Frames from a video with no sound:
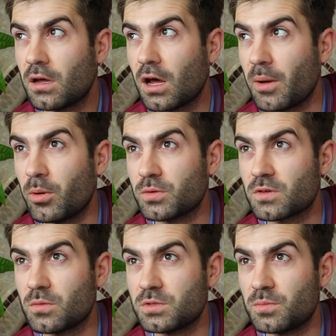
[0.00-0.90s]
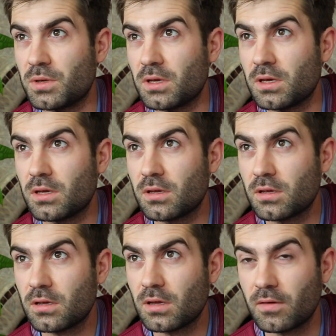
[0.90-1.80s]
I'm always going to be
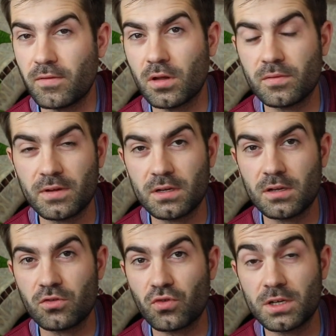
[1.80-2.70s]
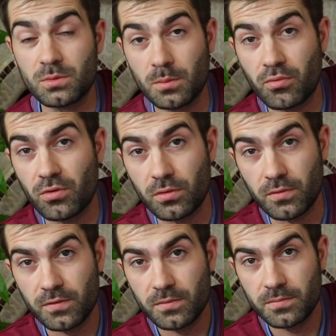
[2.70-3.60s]
evolving and trying to
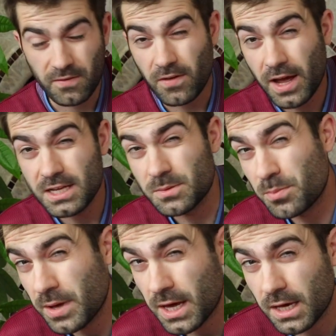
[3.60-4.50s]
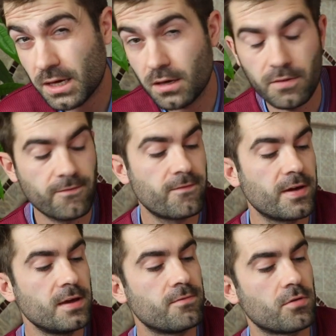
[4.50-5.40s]
improve. If I had to pick a
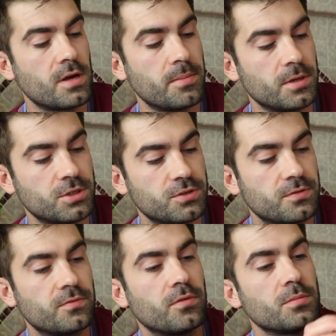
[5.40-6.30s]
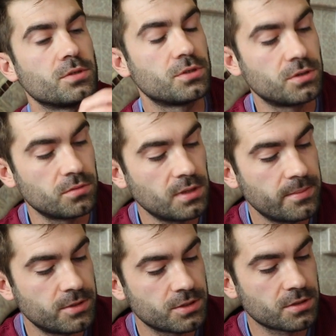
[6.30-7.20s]
favourite image from this shoot,
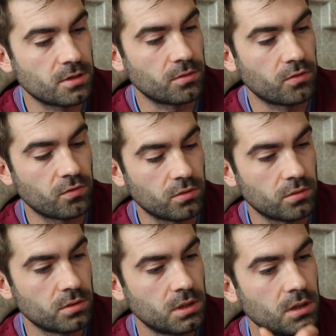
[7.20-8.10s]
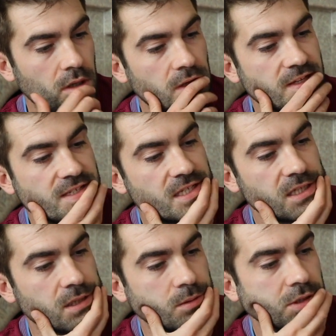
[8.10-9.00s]
let me just go through and
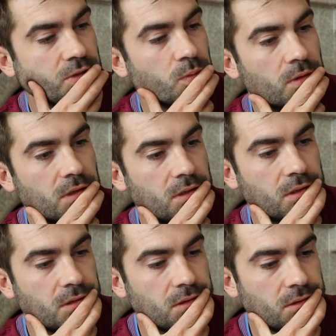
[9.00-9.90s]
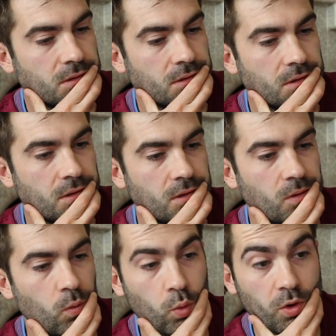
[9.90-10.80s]
see which one
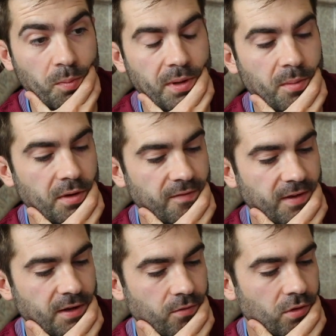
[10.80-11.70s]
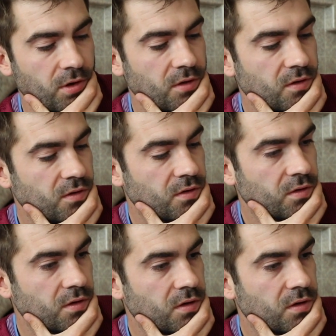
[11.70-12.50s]
would be my favourite.